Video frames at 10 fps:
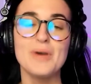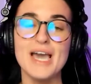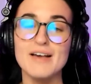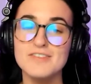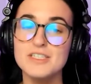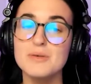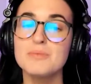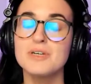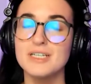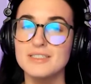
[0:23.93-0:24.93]
We have
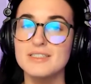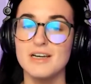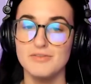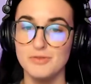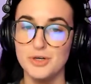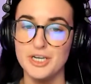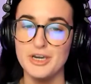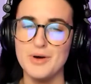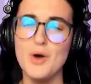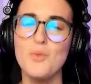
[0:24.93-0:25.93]
some good stuff for
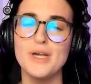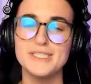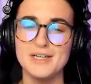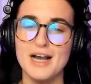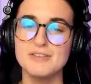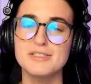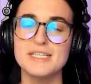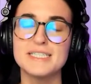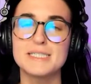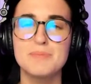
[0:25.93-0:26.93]
you a winter house
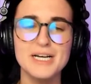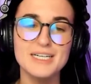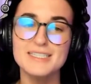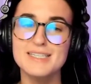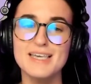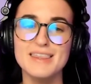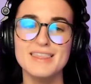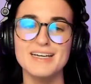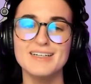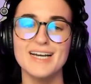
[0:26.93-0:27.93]
conspiracy
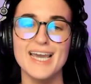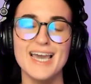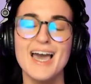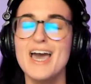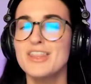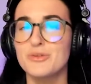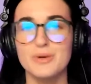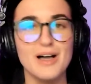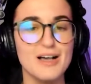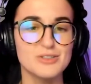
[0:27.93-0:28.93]
theory, the
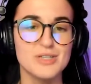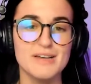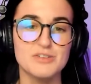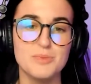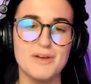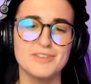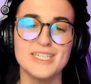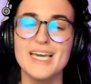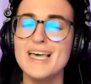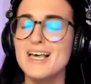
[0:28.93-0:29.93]
real housewives of
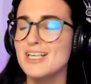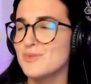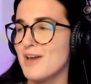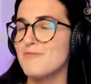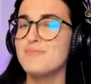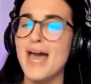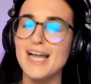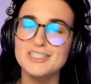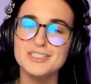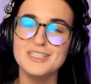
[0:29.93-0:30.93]
Beverly Hills. We have
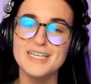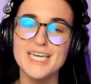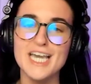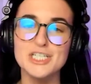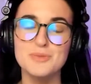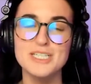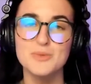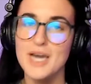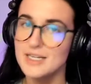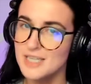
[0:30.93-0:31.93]
bachelor
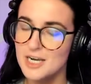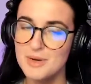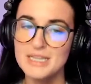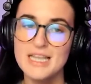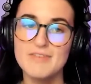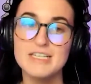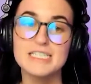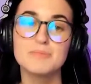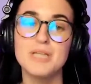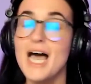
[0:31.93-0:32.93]
engagements. We got to talk about love
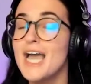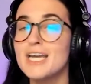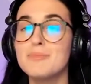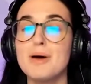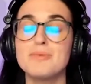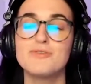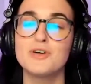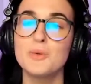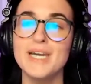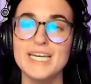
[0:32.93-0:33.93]
is blind. But
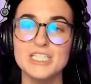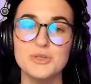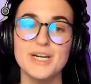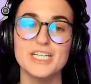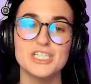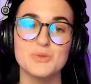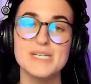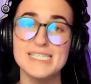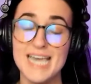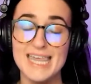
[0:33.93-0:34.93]
before we get into it, I just
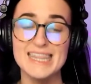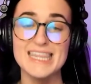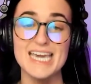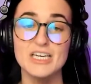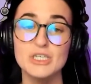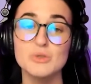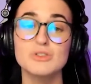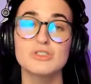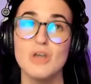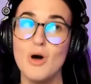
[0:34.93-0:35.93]
want to say thank
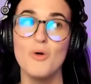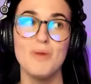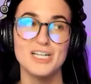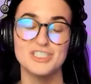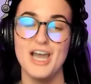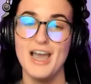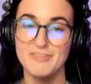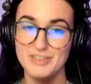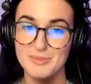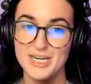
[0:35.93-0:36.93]
you so much to
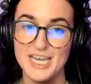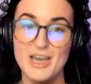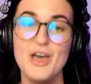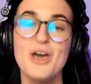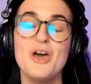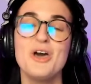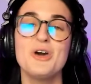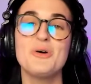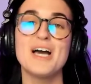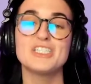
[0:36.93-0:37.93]
everybody
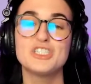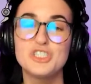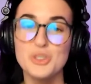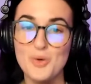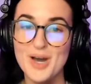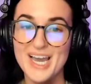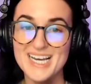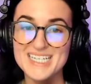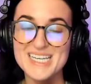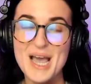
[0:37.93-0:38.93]
who has
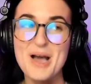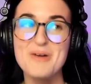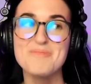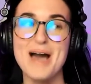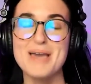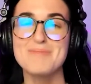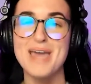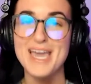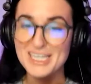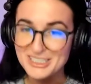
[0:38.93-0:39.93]
joined my
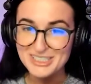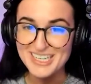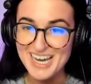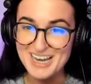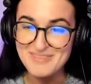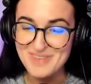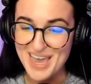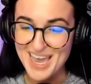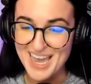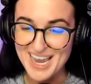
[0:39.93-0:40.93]
Patreon
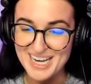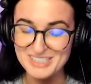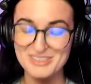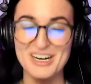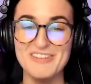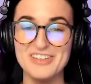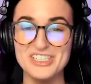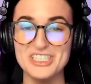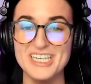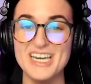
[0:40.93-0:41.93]
page. We're
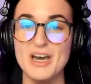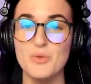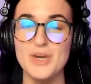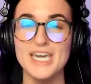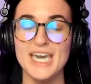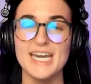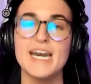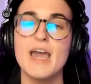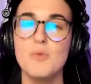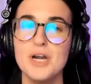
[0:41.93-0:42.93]
officially a
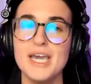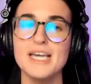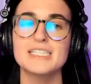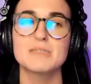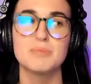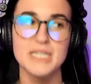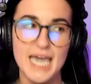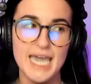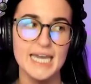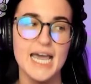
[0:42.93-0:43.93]
weekend, and I want to
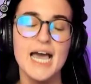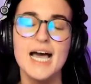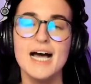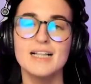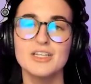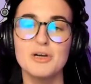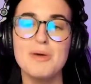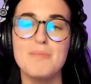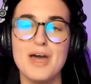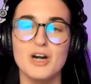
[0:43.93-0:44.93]
explain a little
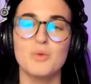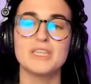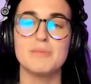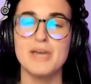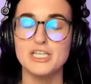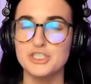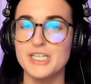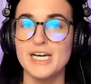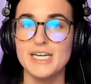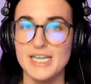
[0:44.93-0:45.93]
bit better what the
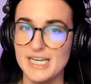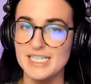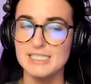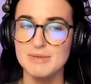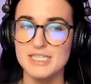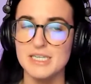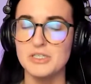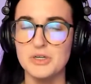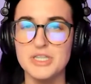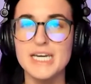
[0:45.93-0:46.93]
Patreon is because
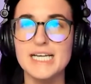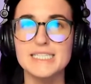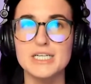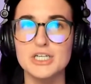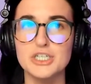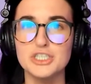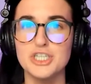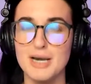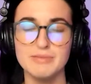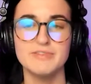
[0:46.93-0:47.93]
I don't think I did a good
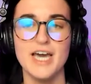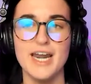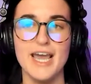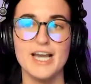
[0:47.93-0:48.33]
job of that.